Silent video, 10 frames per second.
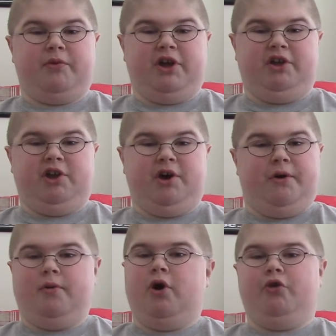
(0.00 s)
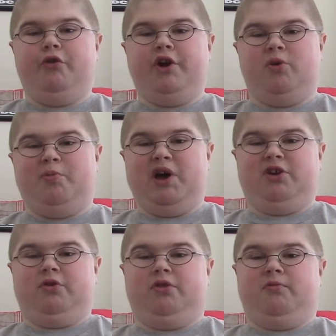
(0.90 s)
but a little
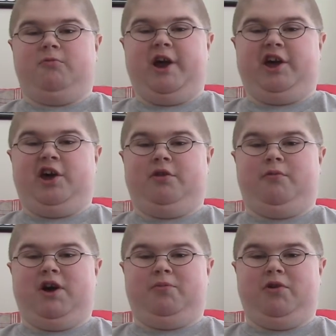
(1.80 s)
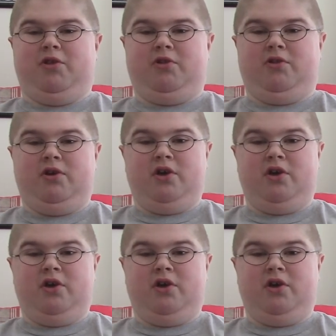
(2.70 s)
better than reggae in my opinion.